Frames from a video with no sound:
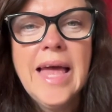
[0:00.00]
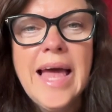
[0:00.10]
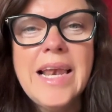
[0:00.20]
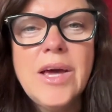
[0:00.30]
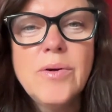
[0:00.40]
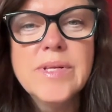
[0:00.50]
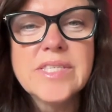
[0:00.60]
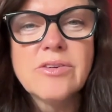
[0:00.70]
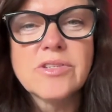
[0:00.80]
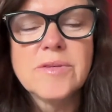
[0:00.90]
Hello,
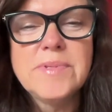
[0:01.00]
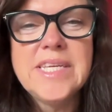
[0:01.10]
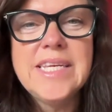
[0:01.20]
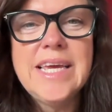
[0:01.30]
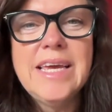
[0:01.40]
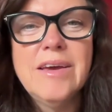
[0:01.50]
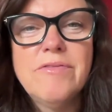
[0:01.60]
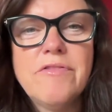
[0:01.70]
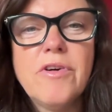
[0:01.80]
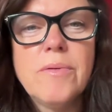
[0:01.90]
it's Dr. Bettina here
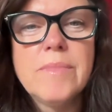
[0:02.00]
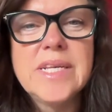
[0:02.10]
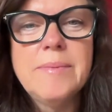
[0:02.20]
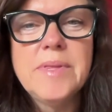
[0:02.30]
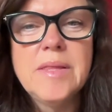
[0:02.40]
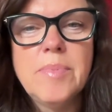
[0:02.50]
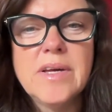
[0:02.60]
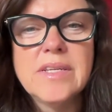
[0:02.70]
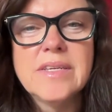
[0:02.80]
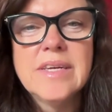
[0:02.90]
from Nip in the
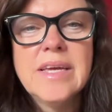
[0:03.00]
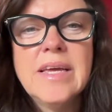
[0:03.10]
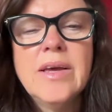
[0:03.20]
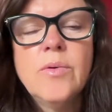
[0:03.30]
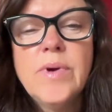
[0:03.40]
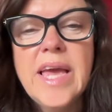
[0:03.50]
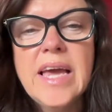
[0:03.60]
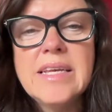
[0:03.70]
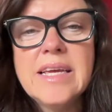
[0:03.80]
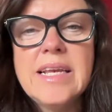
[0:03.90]
Bud. We
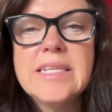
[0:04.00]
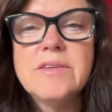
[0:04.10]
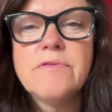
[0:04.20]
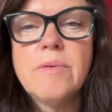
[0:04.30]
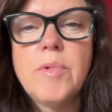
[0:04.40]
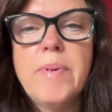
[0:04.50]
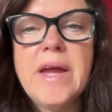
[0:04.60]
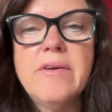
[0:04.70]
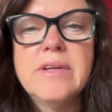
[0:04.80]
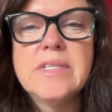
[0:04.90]
had a letter from a
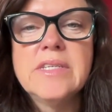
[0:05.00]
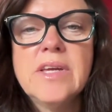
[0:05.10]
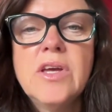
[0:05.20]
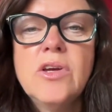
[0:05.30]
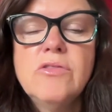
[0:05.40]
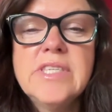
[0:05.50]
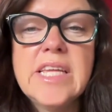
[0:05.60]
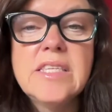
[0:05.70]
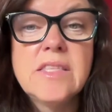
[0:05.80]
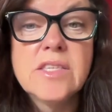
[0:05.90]
parent who
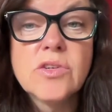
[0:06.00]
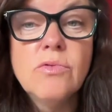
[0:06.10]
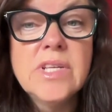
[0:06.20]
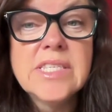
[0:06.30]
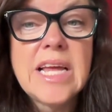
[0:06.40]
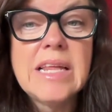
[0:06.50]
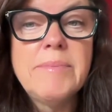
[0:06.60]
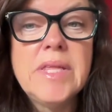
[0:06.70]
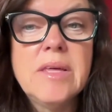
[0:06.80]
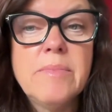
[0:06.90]
says the school is telling
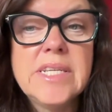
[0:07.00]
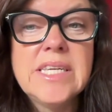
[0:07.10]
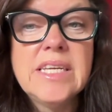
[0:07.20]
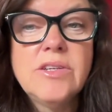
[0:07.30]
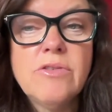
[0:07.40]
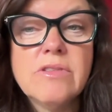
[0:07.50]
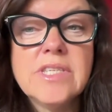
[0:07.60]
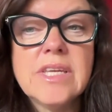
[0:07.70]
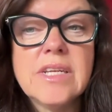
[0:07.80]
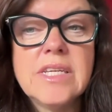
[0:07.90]
me that my 10-year-old
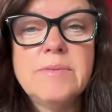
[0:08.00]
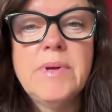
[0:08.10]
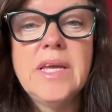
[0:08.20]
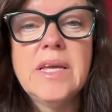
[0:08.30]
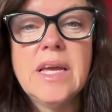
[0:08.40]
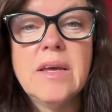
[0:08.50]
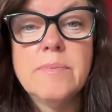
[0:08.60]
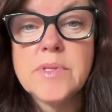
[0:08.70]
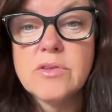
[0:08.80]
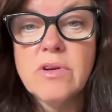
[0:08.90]
son is being
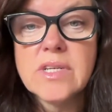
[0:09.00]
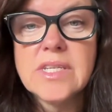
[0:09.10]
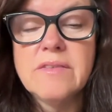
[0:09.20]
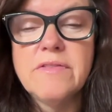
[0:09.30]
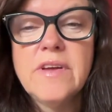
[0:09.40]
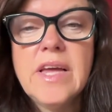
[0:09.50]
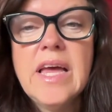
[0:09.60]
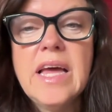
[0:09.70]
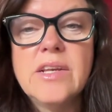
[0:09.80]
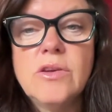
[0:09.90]
obstructive,
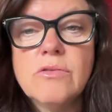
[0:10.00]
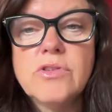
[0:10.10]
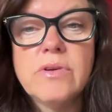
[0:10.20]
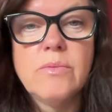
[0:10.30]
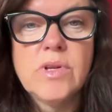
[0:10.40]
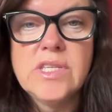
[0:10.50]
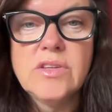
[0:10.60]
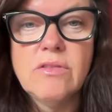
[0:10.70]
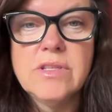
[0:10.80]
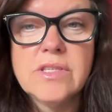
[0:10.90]
not doing what he's
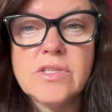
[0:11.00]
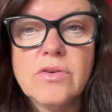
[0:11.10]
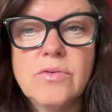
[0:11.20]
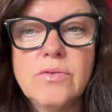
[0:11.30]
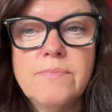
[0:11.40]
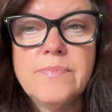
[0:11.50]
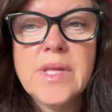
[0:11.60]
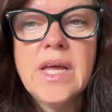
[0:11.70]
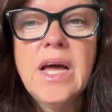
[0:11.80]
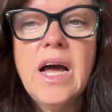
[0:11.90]
told at school.
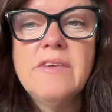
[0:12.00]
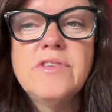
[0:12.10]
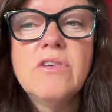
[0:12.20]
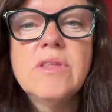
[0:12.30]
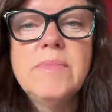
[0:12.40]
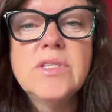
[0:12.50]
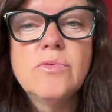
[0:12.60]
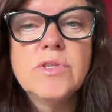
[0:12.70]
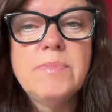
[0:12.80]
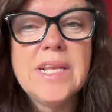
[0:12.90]
I've told them he's
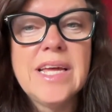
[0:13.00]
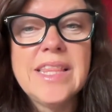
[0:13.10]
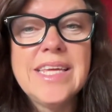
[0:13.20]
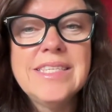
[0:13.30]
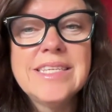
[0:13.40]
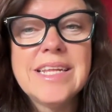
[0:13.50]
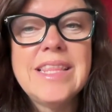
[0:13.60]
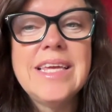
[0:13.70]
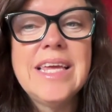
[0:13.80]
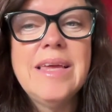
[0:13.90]
always been like this, and I
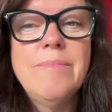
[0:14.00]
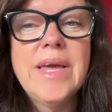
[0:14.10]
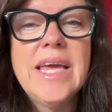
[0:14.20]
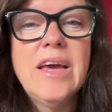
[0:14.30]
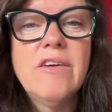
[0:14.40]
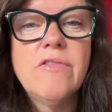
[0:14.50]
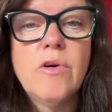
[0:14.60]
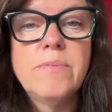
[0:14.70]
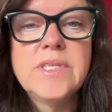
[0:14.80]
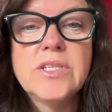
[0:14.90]
think he may have
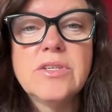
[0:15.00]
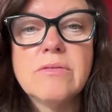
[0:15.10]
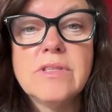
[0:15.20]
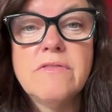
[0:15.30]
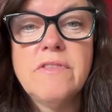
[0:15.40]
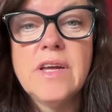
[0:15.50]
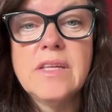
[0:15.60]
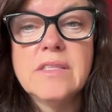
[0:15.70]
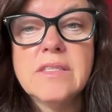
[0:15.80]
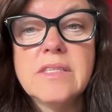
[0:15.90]
oppositional
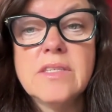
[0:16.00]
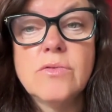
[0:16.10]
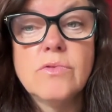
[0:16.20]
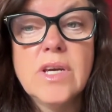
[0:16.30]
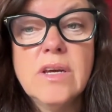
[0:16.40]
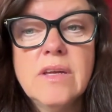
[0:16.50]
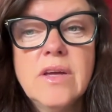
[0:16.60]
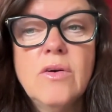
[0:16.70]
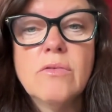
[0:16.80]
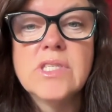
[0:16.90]
defiant disorder
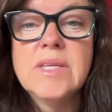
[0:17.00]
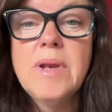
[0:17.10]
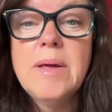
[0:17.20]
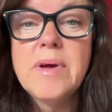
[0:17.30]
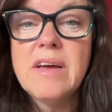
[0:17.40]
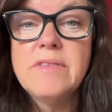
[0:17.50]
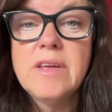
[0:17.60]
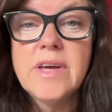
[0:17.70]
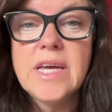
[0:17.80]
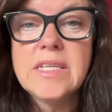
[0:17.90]
or similar, but I've
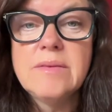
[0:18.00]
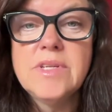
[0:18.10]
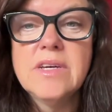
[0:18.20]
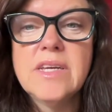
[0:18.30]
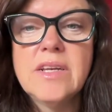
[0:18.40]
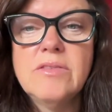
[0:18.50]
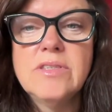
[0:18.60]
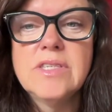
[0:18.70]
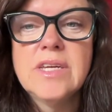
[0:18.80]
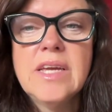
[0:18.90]
never had him
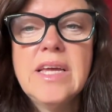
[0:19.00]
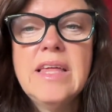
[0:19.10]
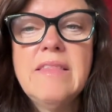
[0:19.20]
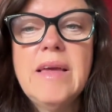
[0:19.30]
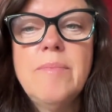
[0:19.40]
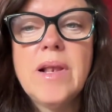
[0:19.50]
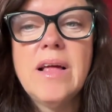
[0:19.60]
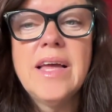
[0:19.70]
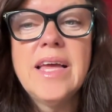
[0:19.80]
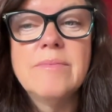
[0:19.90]
diagnosed. They
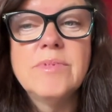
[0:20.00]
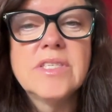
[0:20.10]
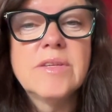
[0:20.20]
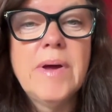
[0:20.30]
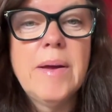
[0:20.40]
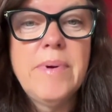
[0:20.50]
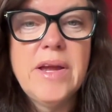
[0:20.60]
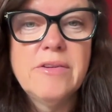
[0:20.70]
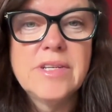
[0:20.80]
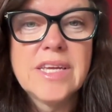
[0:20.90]
imply I'm just a bad
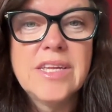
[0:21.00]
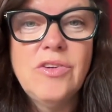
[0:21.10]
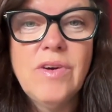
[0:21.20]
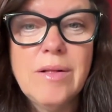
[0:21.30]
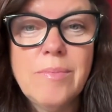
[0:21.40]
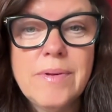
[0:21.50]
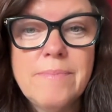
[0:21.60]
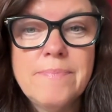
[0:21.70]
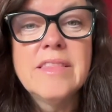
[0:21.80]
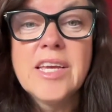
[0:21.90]
parent. Can you help?
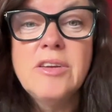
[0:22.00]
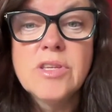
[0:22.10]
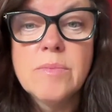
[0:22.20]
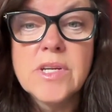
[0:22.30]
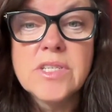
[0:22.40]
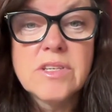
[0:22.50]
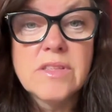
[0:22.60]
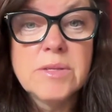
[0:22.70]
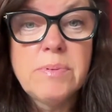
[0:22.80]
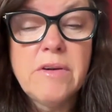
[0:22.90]
Thank you so much to
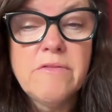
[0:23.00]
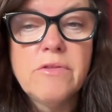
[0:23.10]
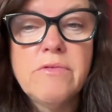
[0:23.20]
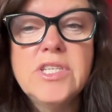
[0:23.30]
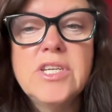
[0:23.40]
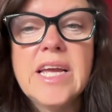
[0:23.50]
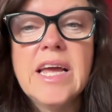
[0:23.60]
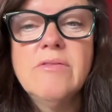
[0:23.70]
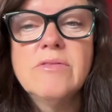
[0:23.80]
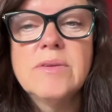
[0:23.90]
this parent for reaching
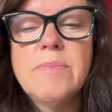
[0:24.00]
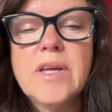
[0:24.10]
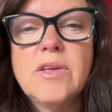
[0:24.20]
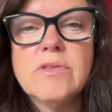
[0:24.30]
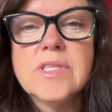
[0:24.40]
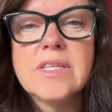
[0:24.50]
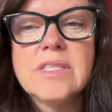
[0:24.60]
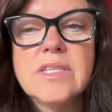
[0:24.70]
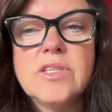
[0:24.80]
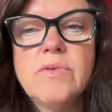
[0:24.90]
out about your
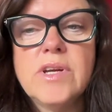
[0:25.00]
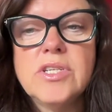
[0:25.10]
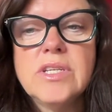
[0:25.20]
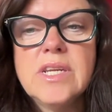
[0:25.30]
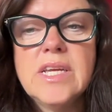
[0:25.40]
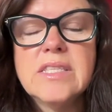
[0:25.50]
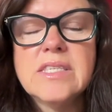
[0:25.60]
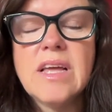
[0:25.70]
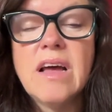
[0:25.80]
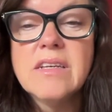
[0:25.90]
son's situation.
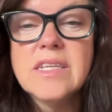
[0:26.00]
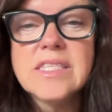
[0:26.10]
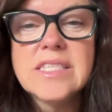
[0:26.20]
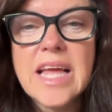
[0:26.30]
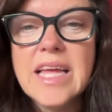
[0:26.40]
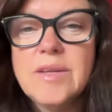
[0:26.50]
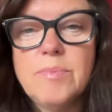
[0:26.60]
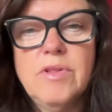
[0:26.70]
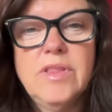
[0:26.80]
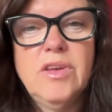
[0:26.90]
It's
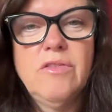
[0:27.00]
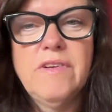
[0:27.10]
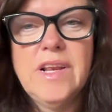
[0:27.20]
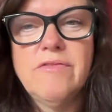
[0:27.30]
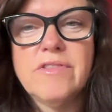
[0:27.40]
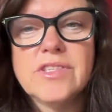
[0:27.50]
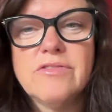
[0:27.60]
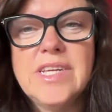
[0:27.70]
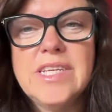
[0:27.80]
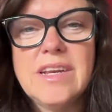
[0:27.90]
understandable that you're feeling
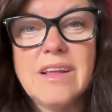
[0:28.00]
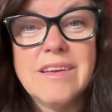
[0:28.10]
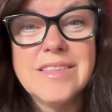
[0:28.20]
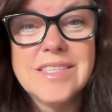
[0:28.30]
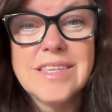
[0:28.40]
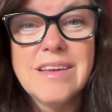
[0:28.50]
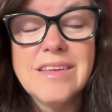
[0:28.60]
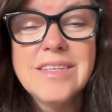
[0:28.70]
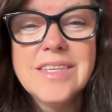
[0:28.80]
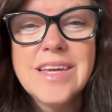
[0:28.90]
frustrated and
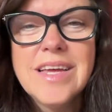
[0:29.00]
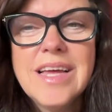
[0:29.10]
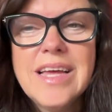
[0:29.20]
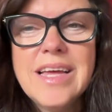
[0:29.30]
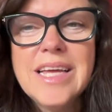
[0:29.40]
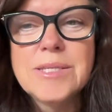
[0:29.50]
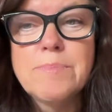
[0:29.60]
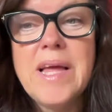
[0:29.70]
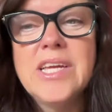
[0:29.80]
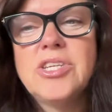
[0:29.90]
concerned,
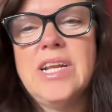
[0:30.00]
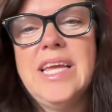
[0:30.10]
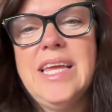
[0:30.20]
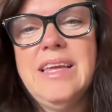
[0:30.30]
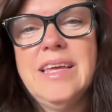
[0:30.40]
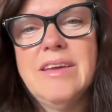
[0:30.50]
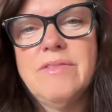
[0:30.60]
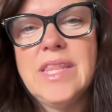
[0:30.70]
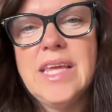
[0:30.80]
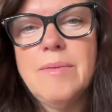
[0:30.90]
especially
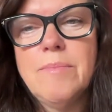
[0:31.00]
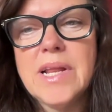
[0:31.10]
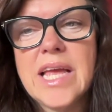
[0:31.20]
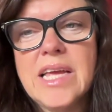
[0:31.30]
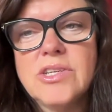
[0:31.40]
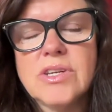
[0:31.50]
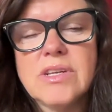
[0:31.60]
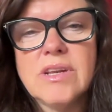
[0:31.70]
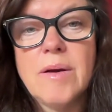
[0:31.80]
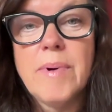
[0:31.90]
given the
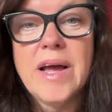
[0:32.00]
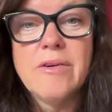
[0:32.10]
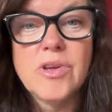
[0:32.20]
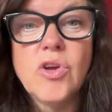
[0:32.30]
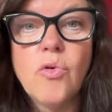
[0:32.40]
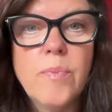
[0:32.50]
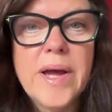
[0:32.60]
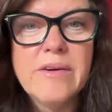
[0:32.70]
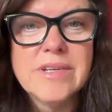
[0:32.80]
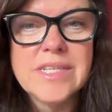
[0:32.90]
implication about your
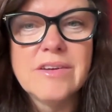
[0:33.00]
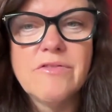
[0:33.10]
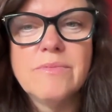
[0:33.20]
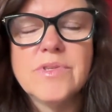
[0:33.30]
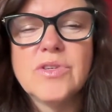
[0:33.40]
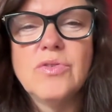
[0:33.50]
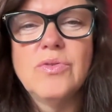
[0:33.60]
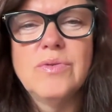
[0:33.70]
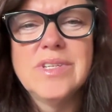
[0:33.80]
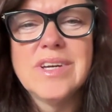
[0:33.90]
parenting from
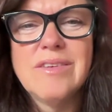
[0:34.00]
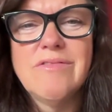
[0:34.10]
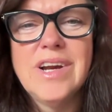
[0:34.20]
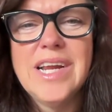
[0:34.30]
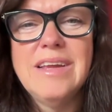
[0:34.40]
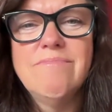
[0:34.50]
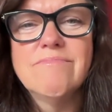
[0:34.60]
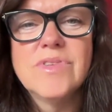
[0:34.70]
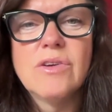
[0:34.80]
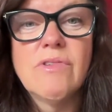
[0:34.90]
school, which I really
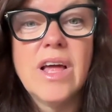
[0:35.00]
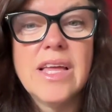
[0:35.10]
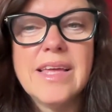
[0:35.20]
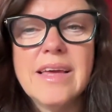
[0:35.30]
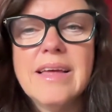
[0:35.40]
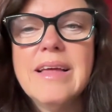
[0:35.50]
don't like.